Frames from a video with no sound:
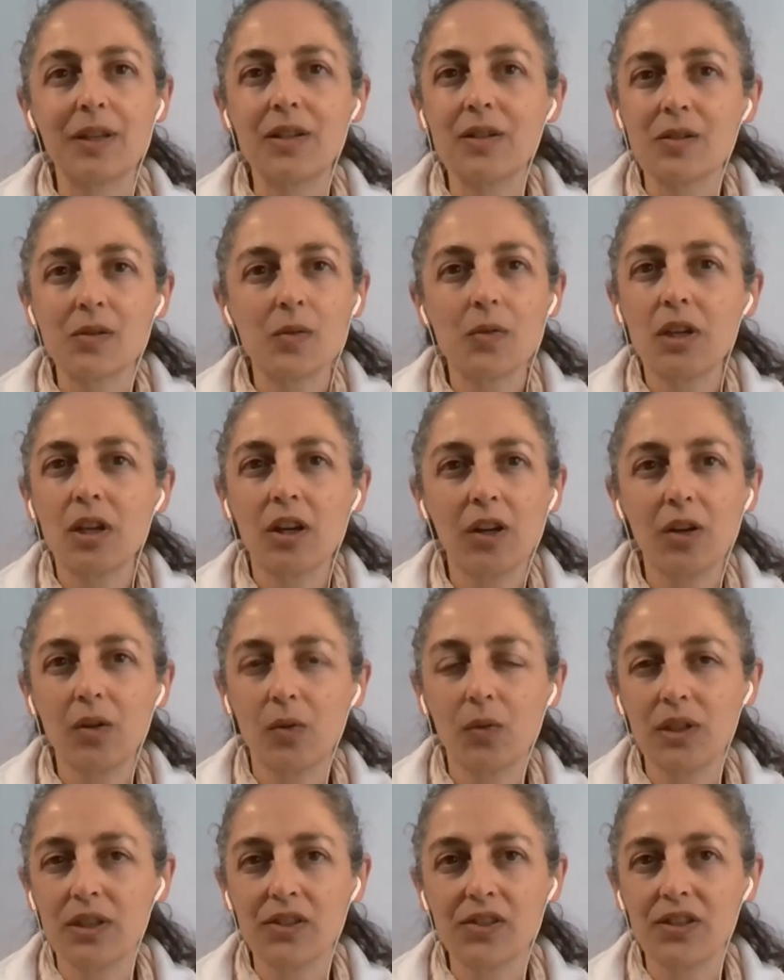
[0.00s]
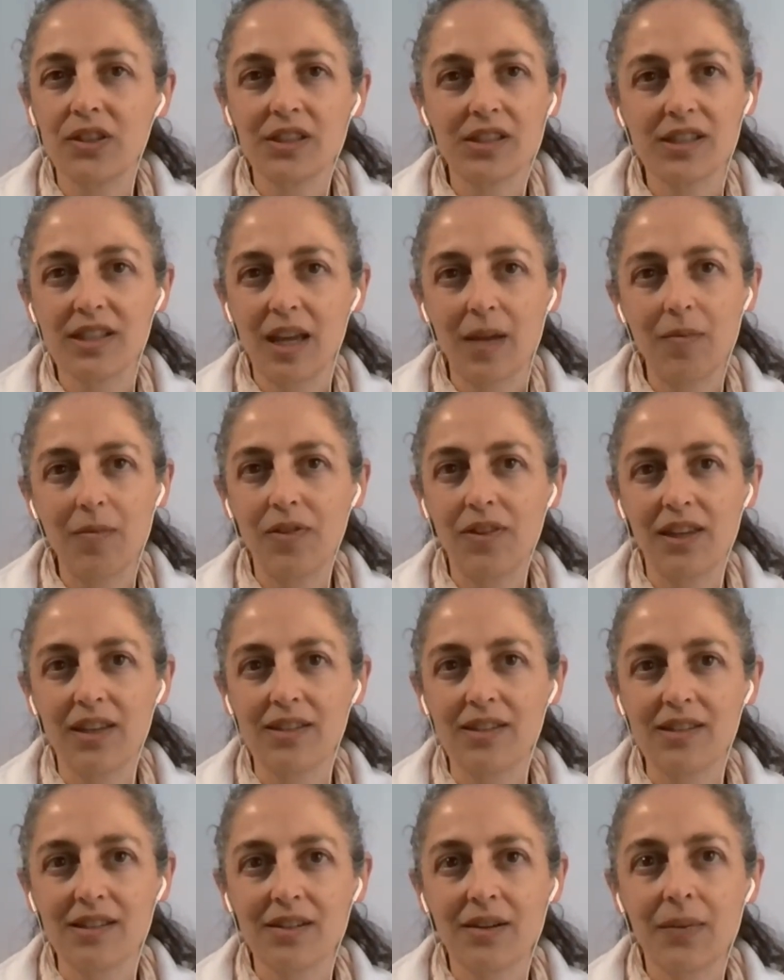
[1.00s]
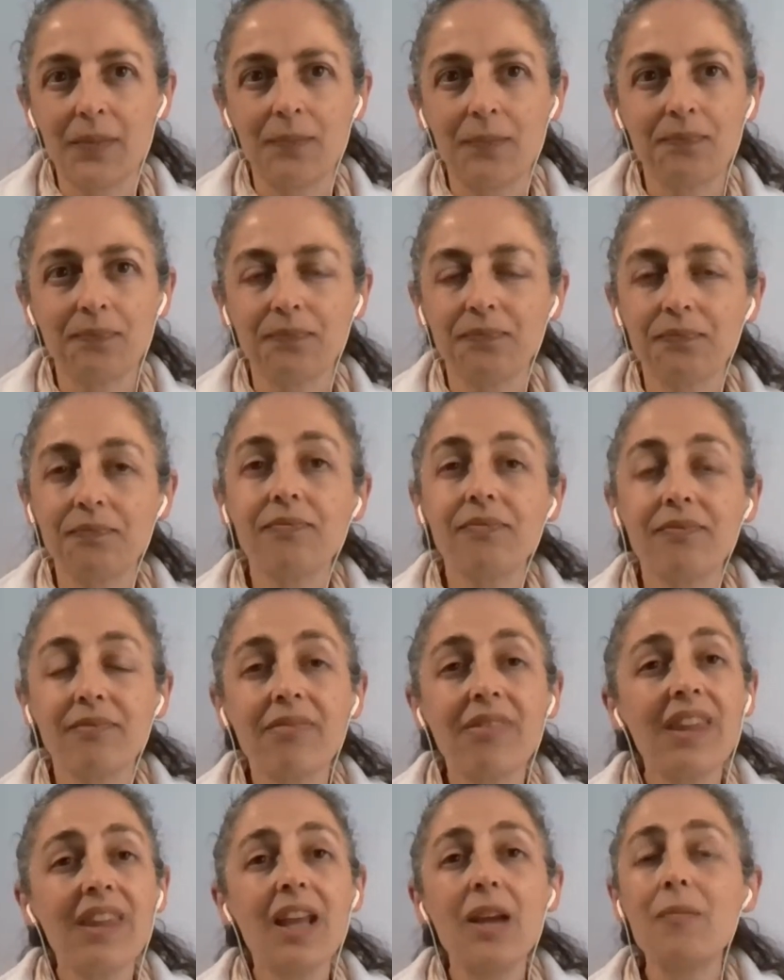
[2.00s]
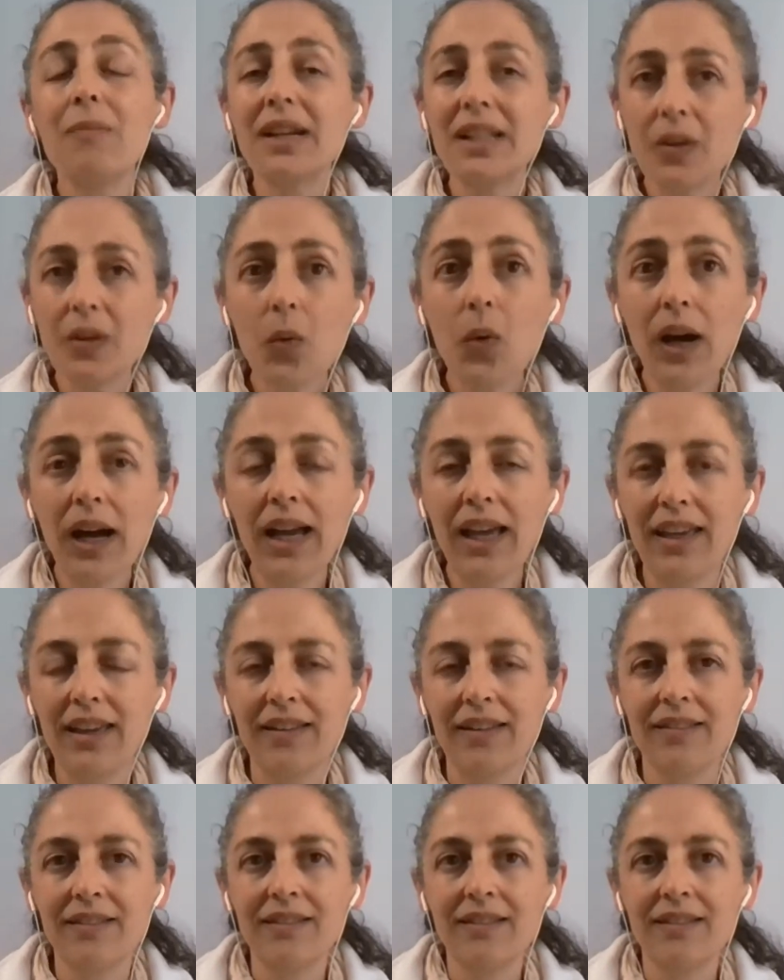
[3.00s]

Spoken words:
because we all wish the same things. But why?